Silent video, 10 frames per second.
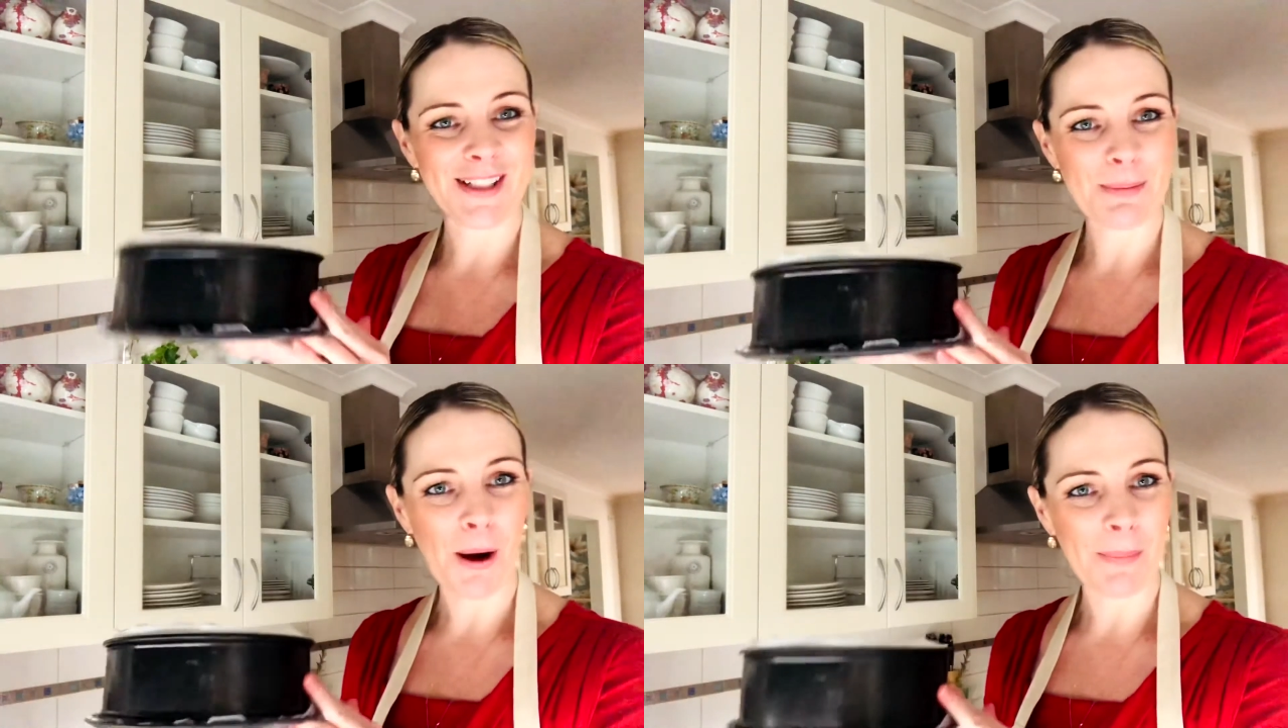
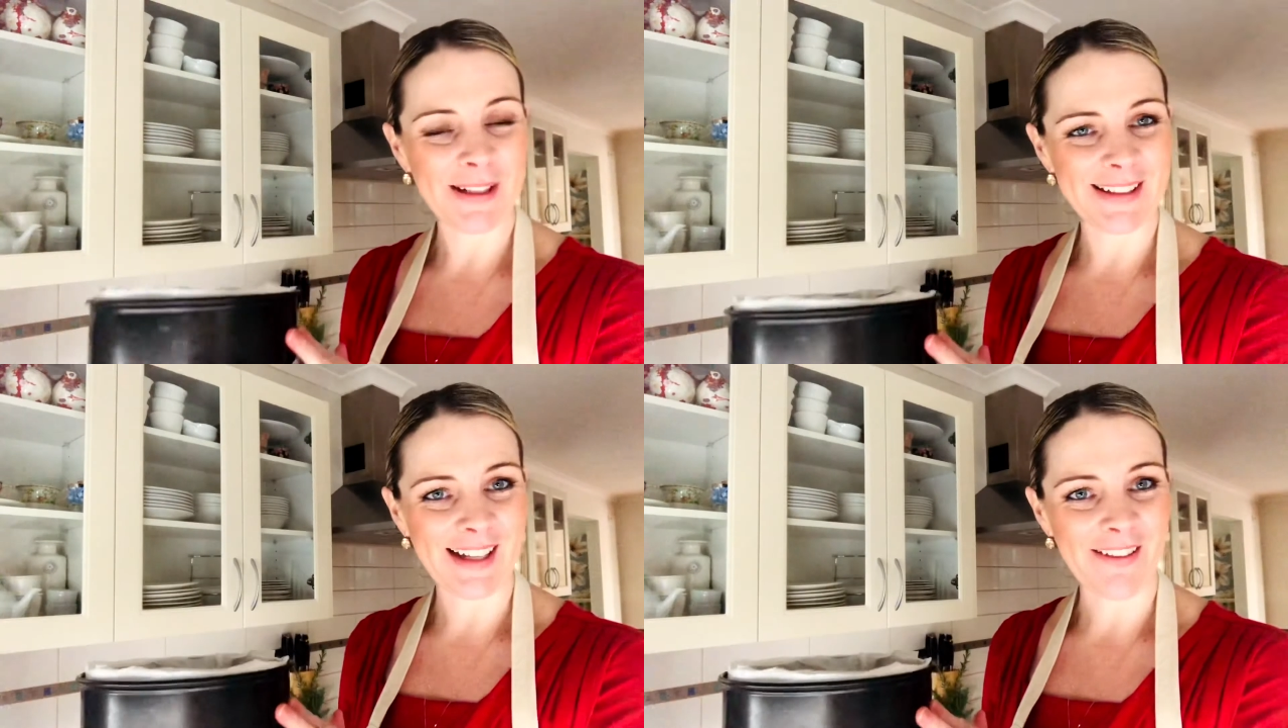to pop it
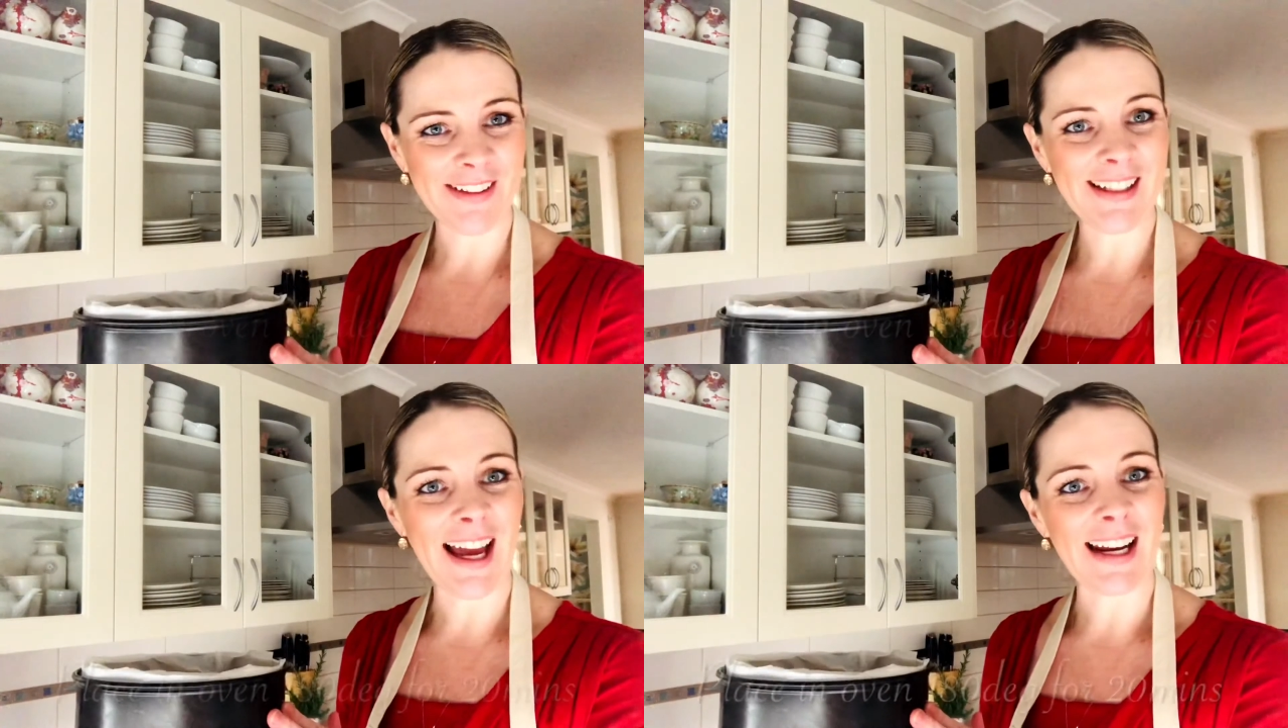in the
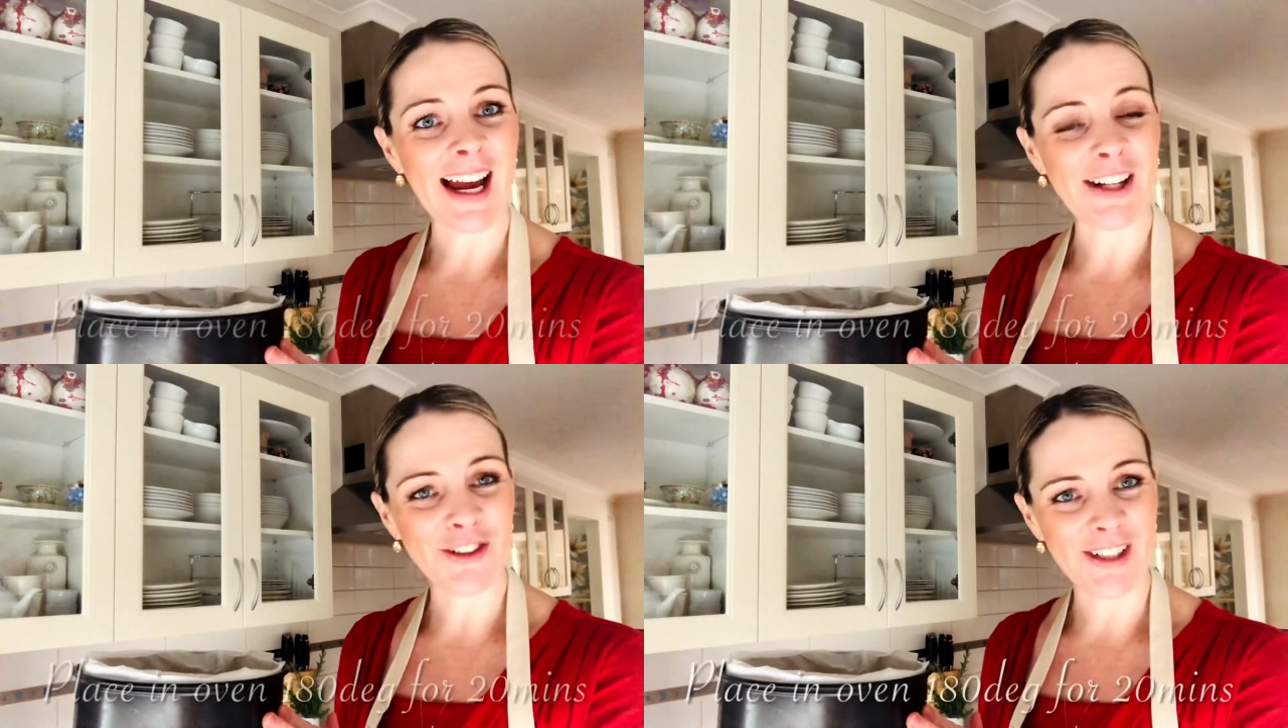oven at
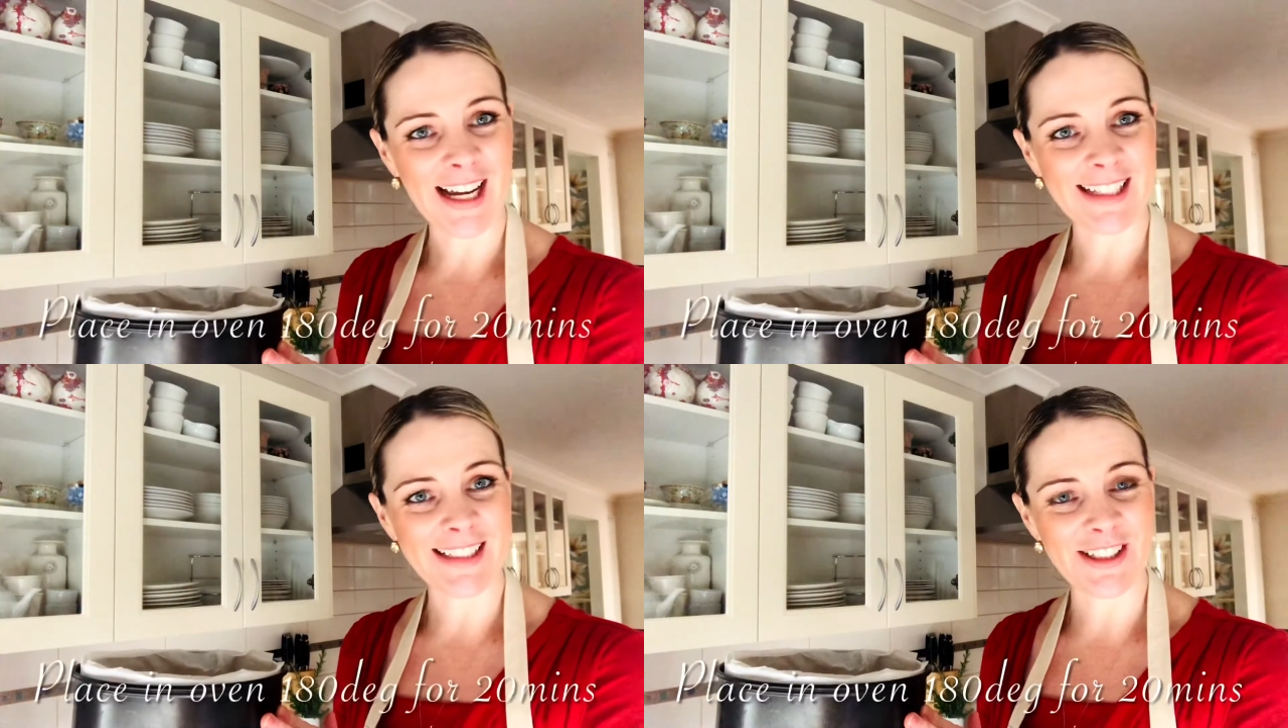
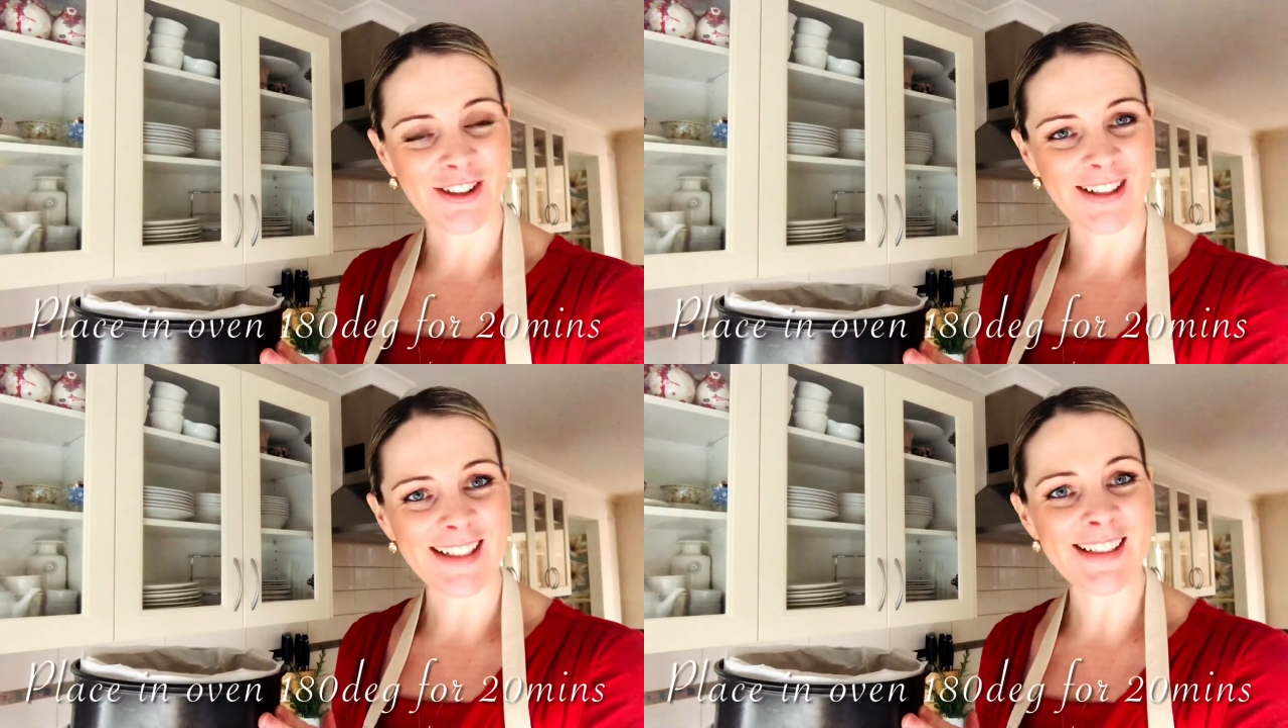180
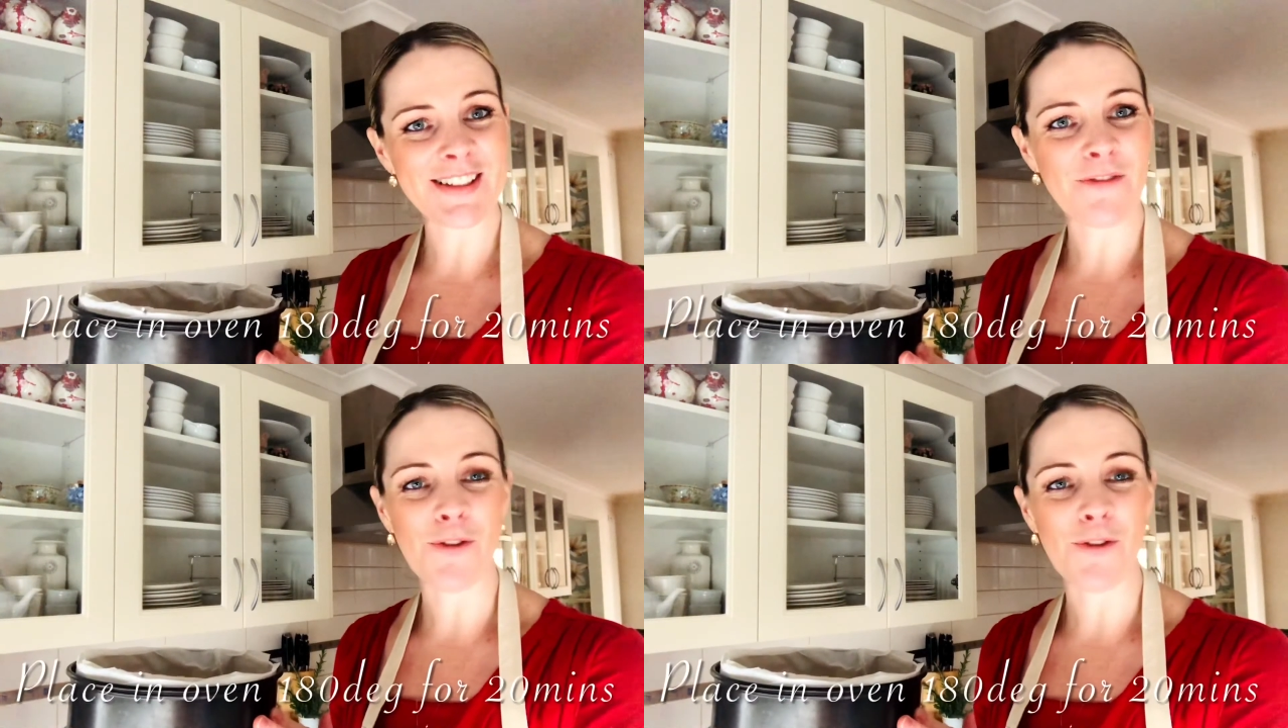degrees